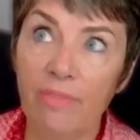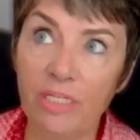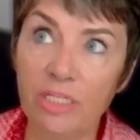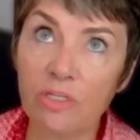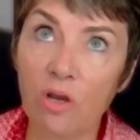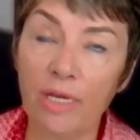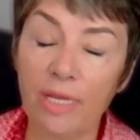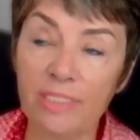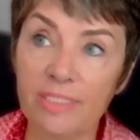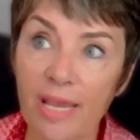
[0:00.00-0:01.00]
they just got
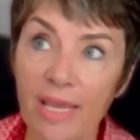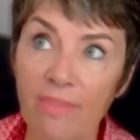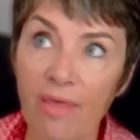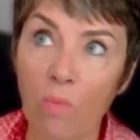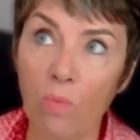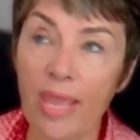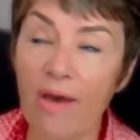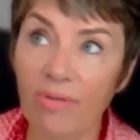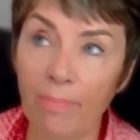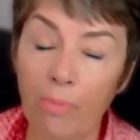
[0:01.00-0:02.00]
done saying that we
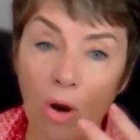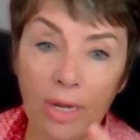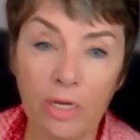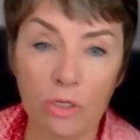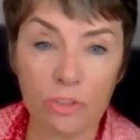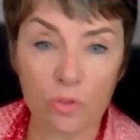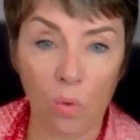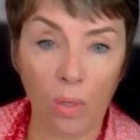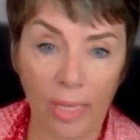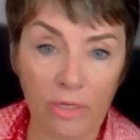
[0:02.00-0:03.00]
have embodied our
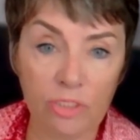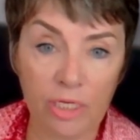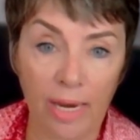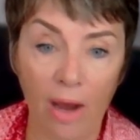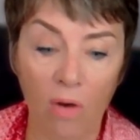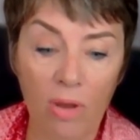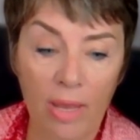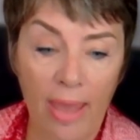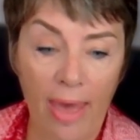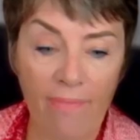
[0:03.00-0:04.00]
soul energy now.
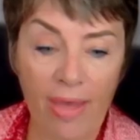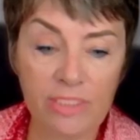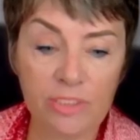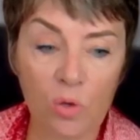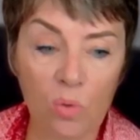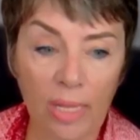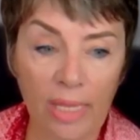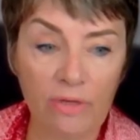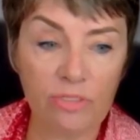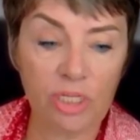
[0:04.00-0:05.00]
And that soul
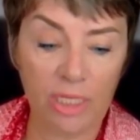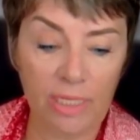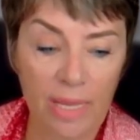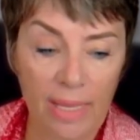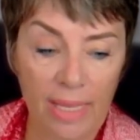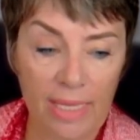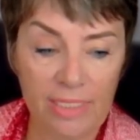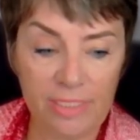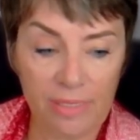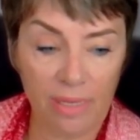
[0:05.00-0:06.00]
energy
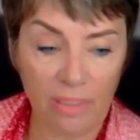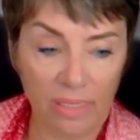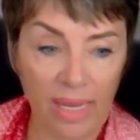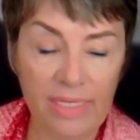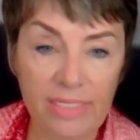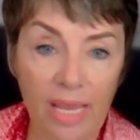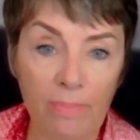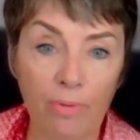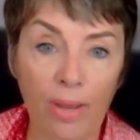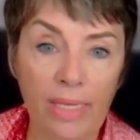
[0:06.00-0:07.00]
is light
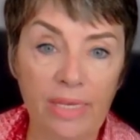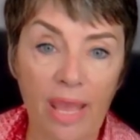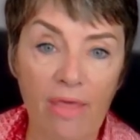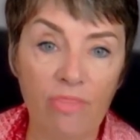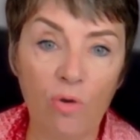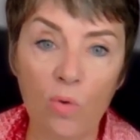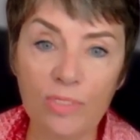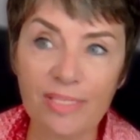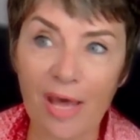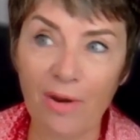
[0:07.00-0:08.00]
and bright. And
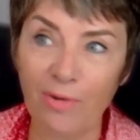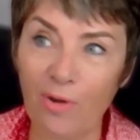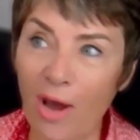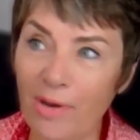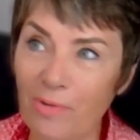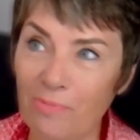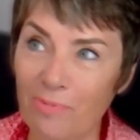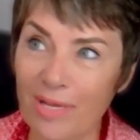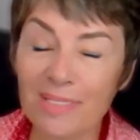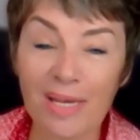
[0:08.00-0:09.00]
those that are not
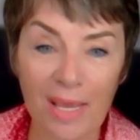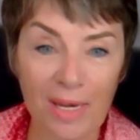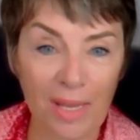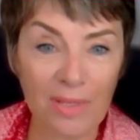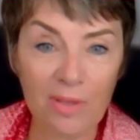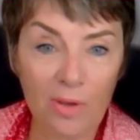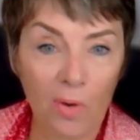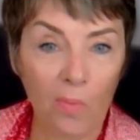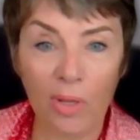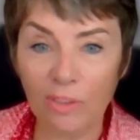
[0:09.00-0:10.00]
resonating
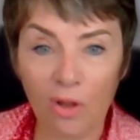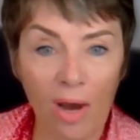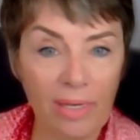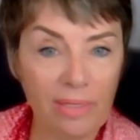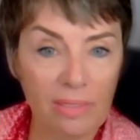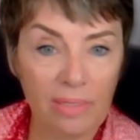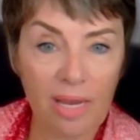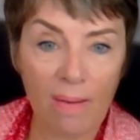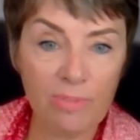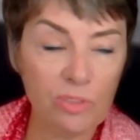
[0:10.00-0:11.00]
will not
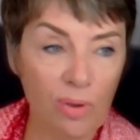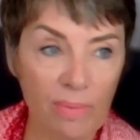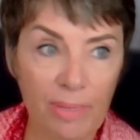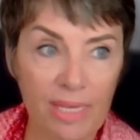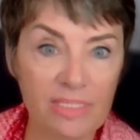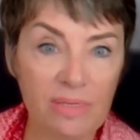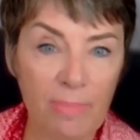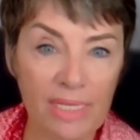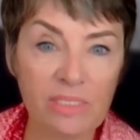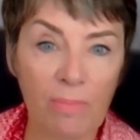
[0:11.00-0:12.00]
come to it because it
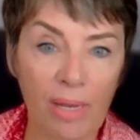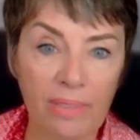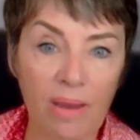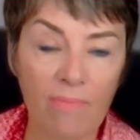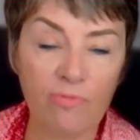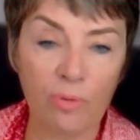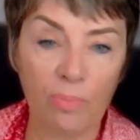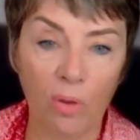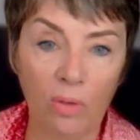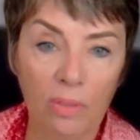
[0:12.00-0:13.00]
makes them
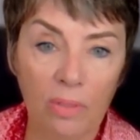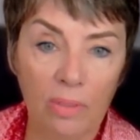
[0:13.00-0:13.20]
uncomfortable